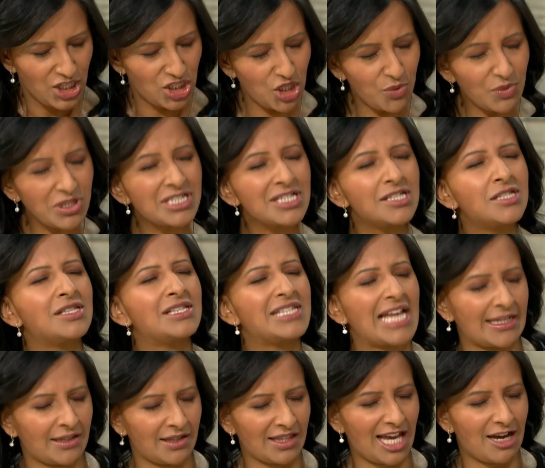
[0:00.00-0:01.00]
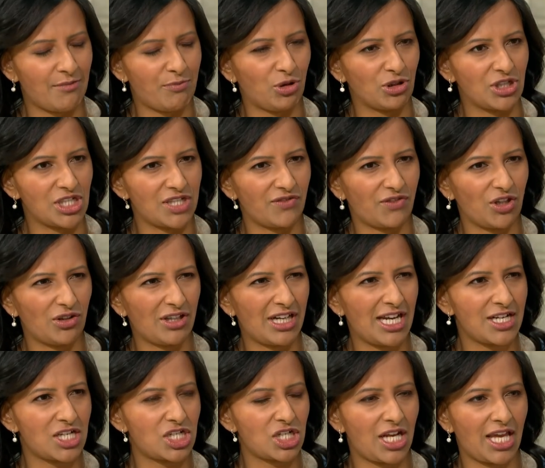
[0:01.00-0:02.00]
Do you understand that point of view, that
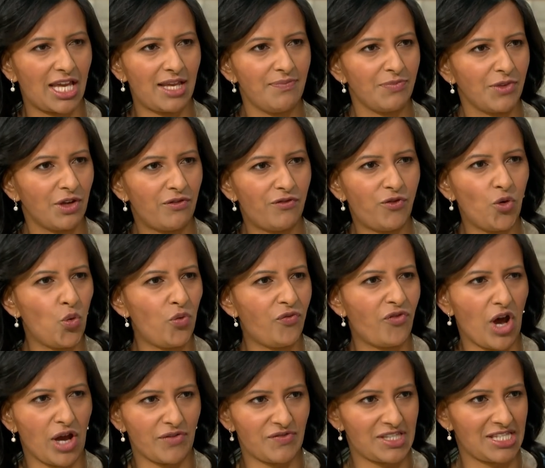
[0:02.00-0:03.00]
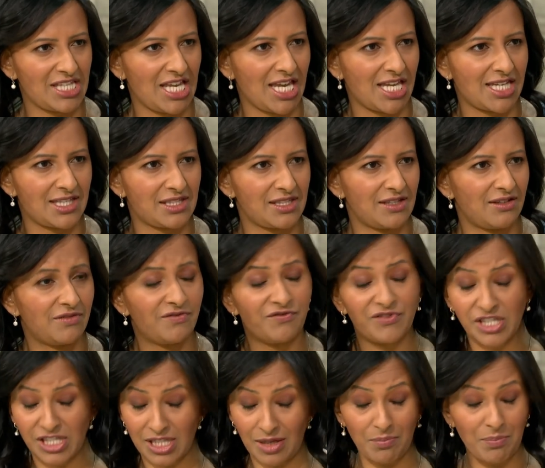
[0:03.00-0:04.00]
actually four, five, six
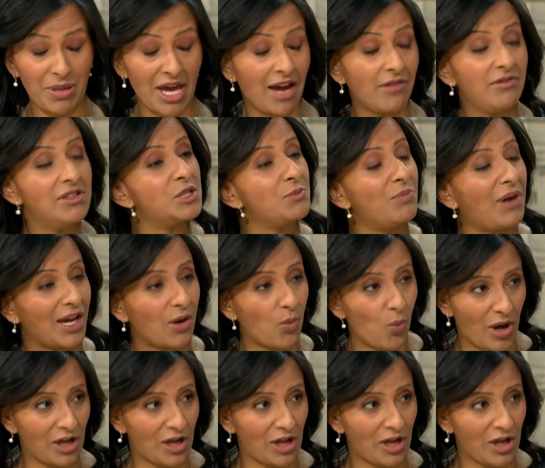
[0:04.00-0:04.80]
for some parents might